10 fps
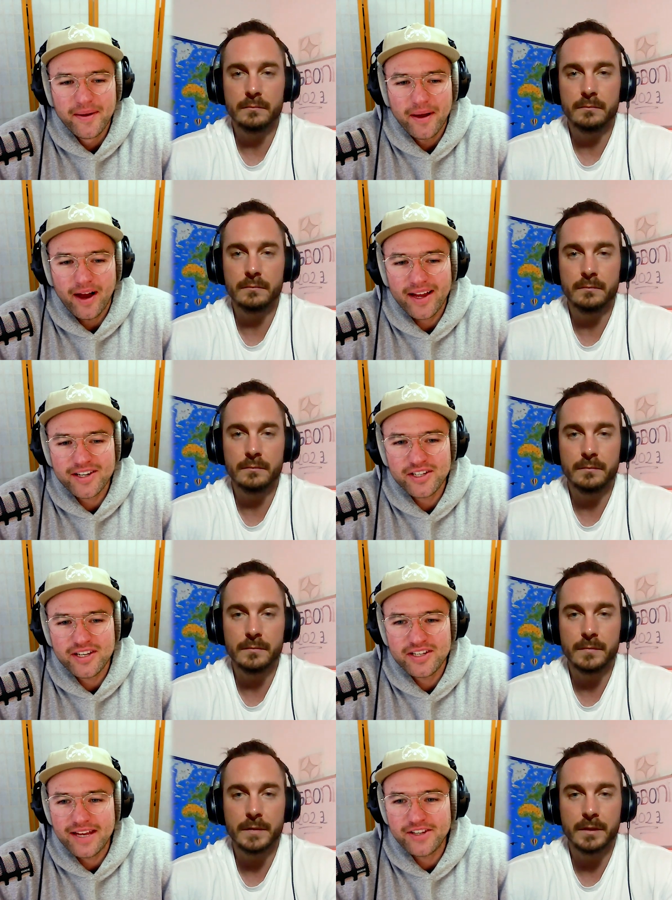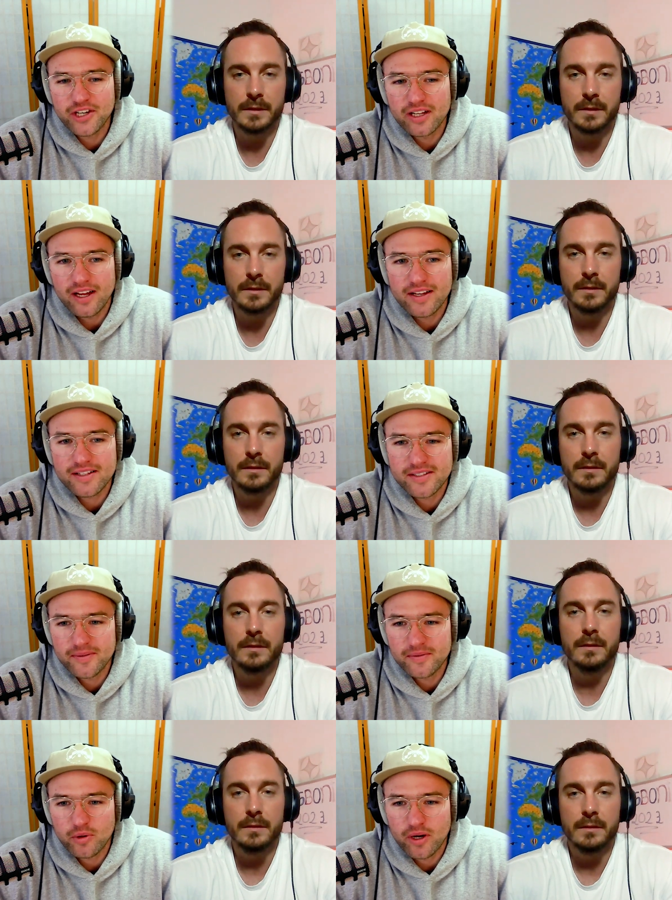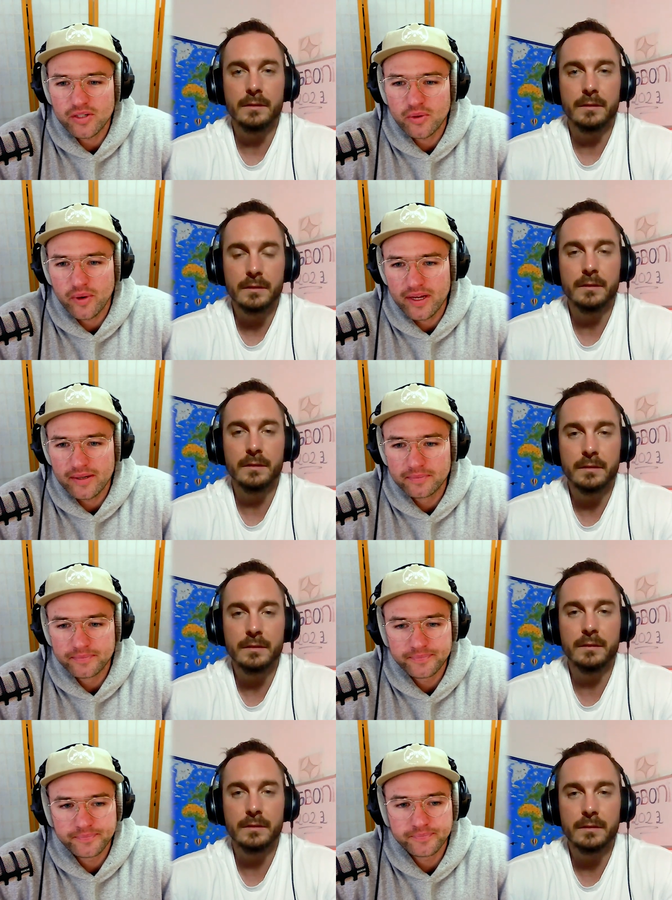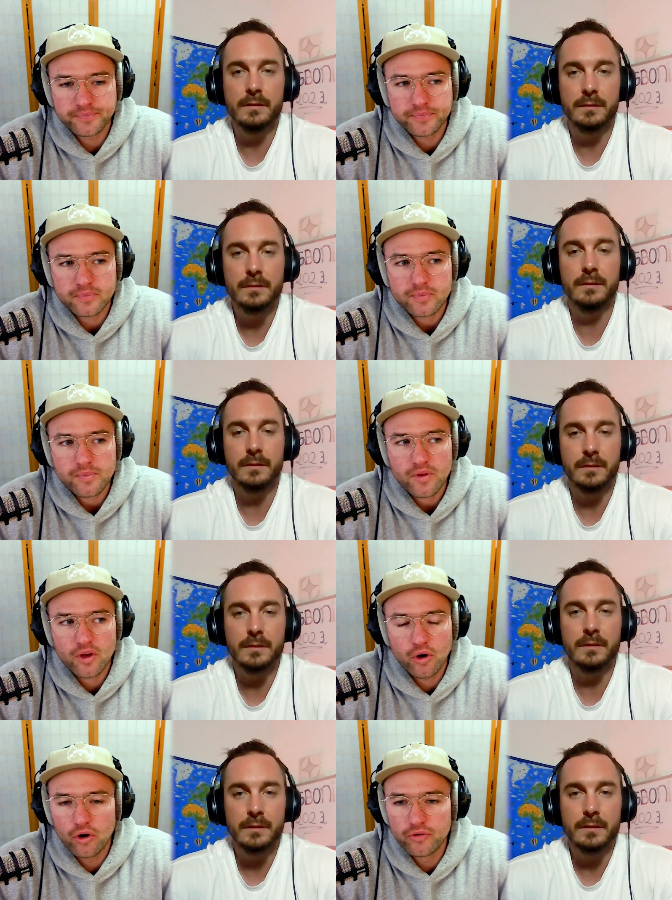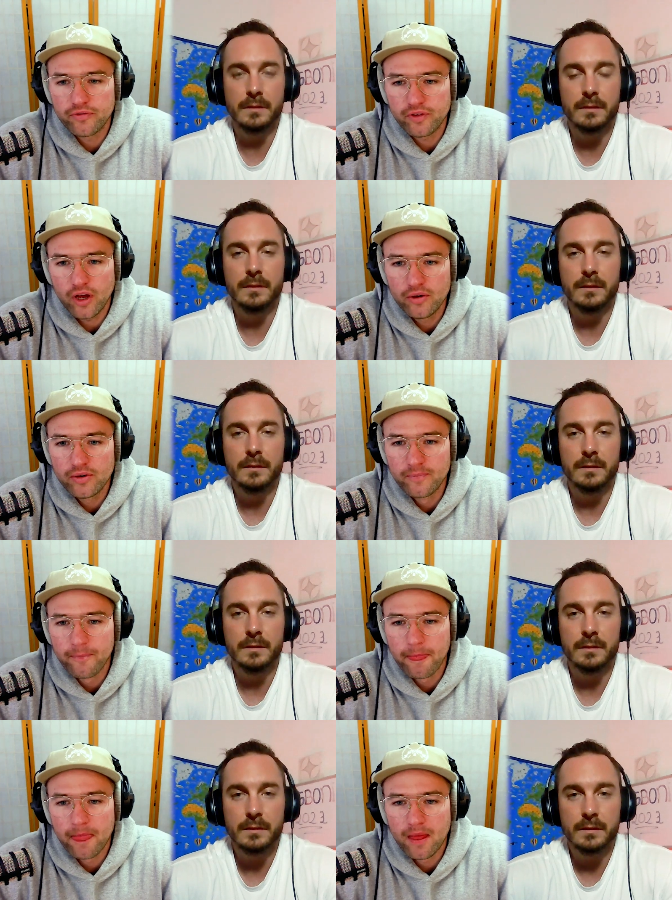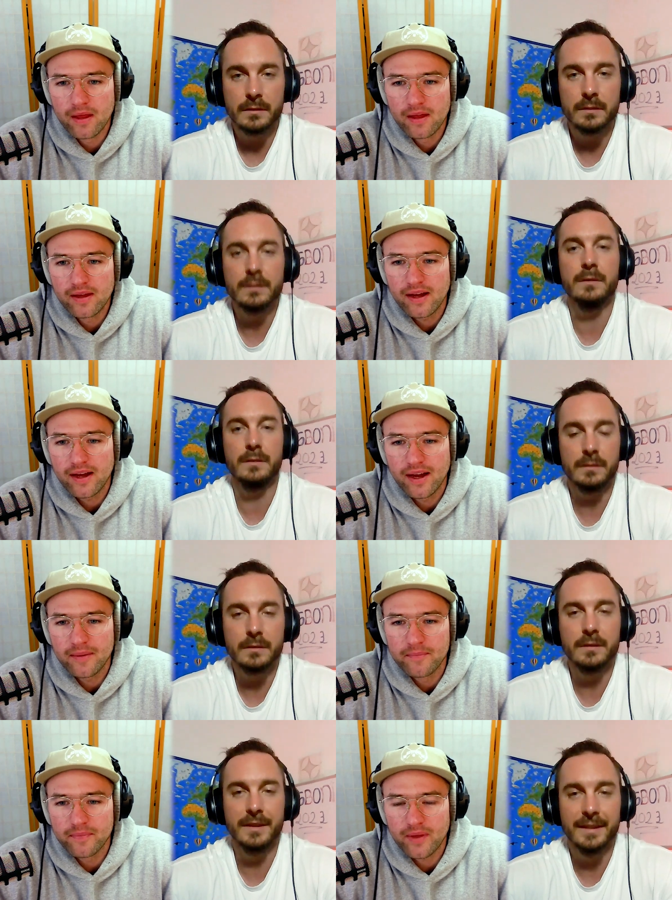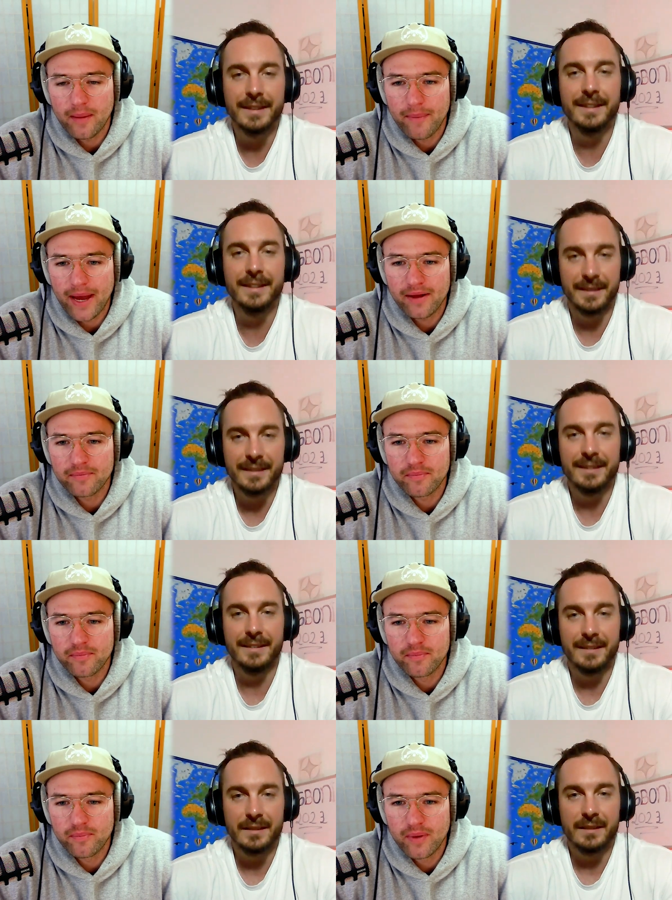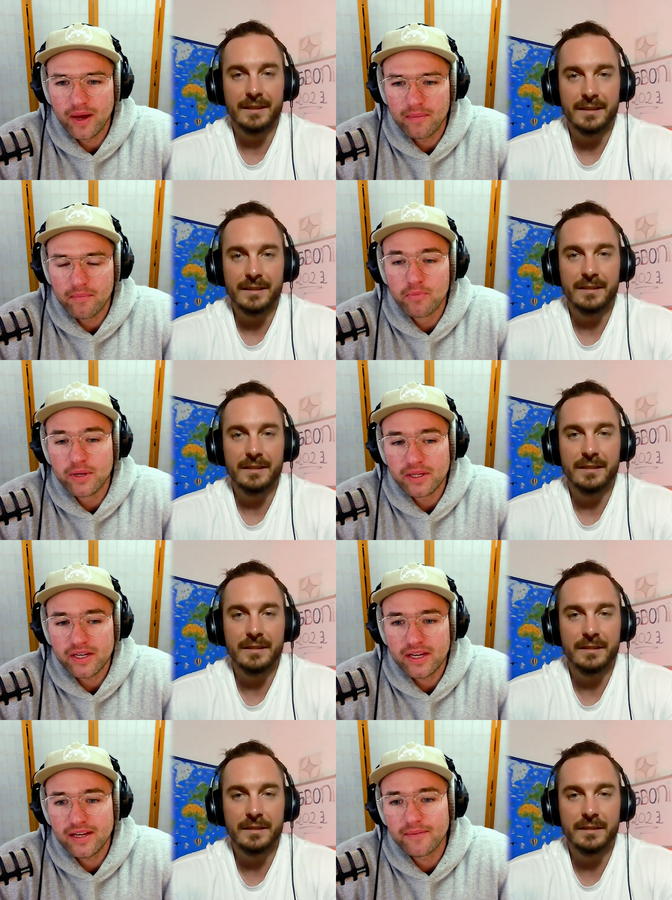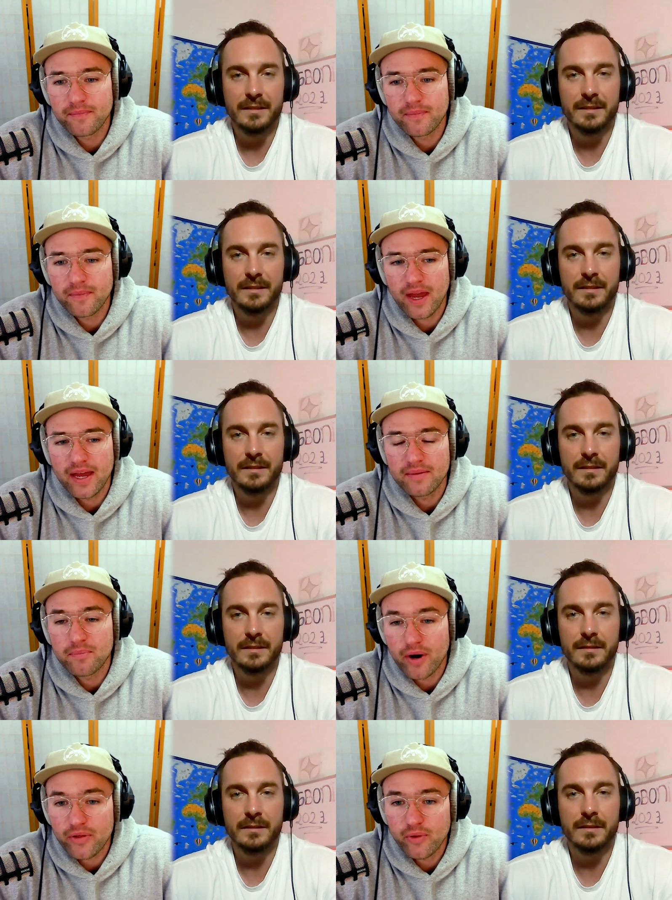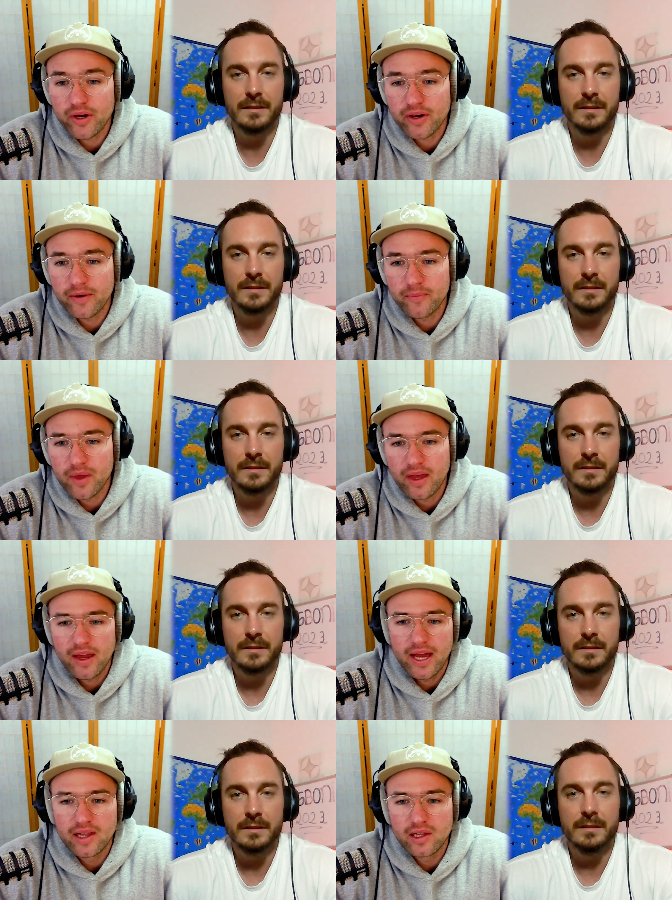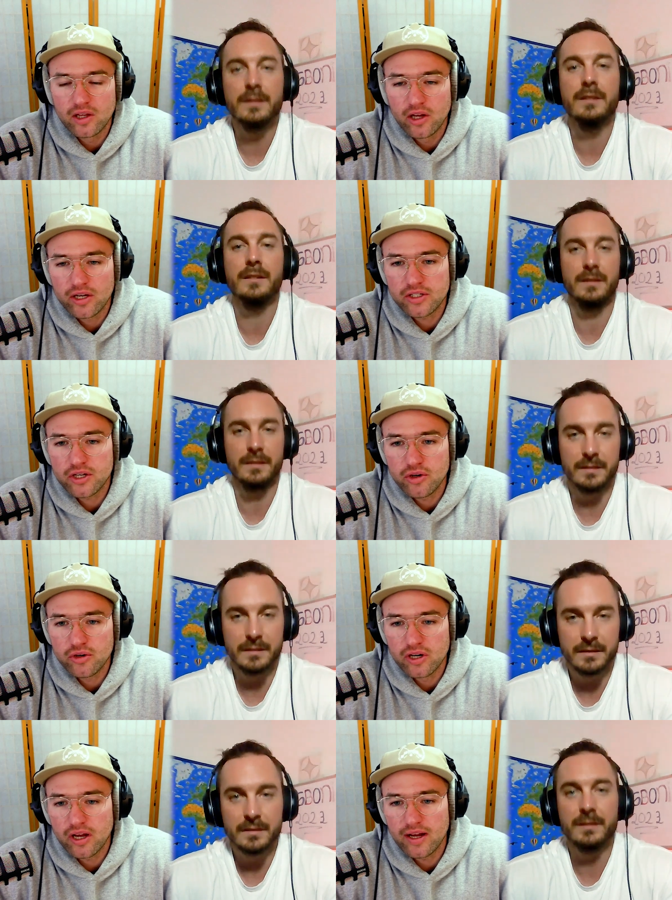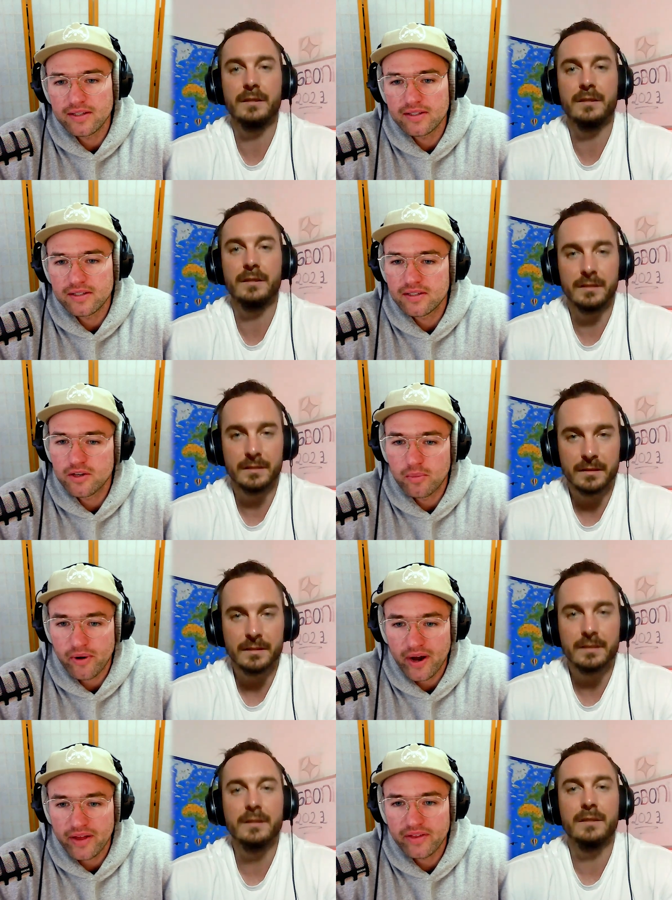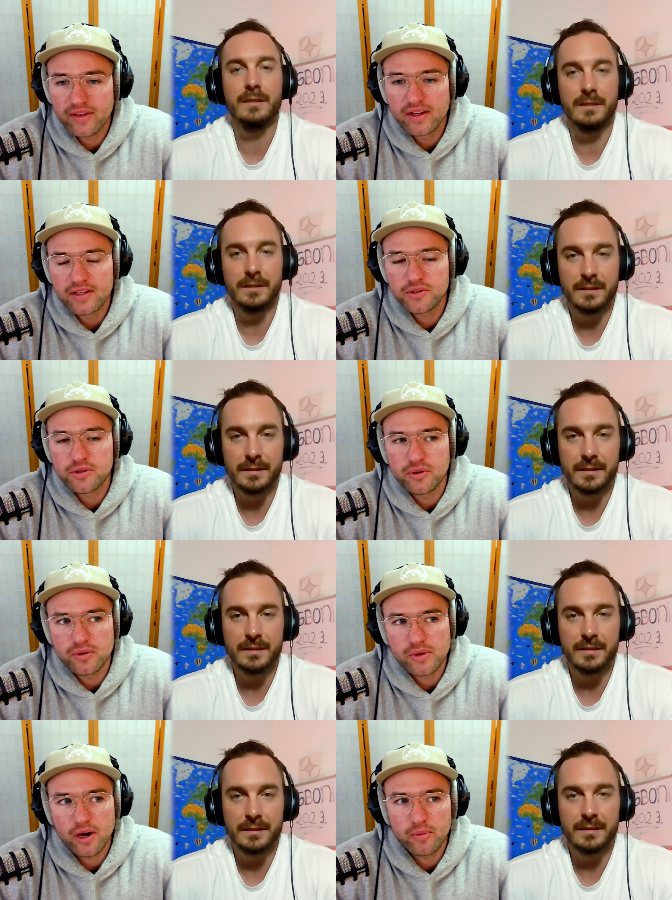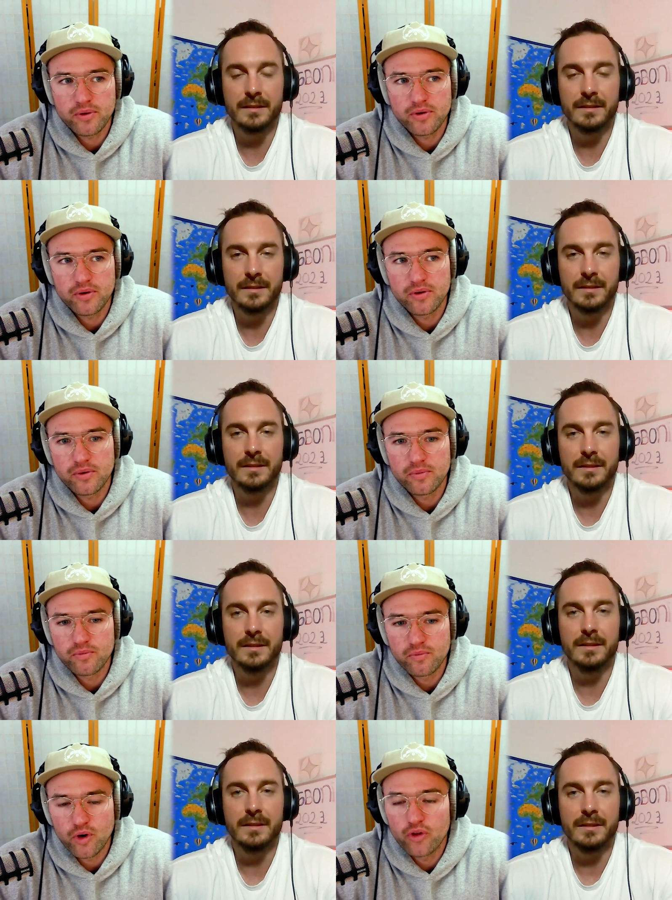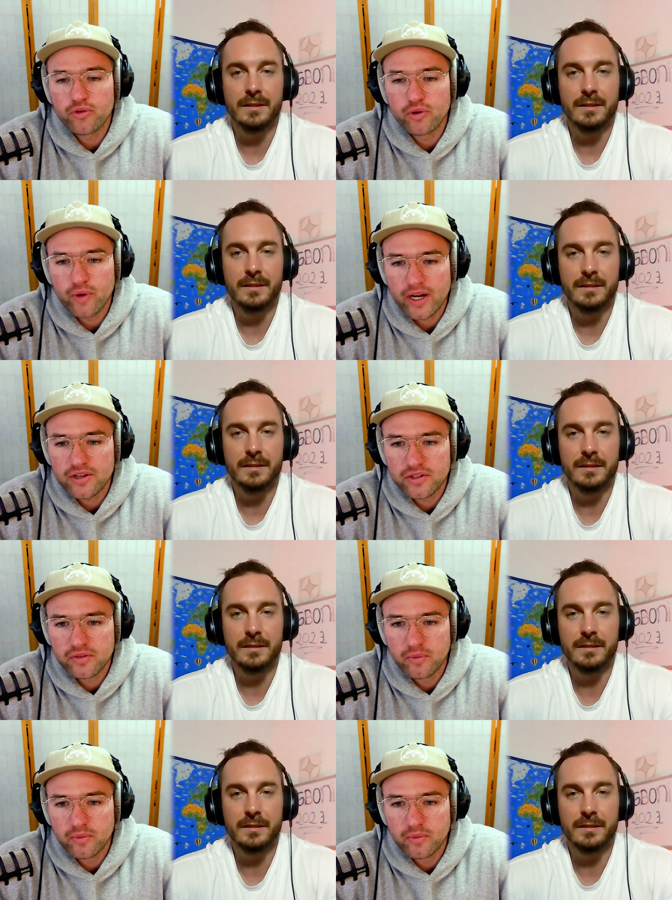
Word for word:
Speaker 1: I actually teach a class twice a week called Flow um, about uh, mobility and breath work and learning to utilize your breath to help you go through ranges of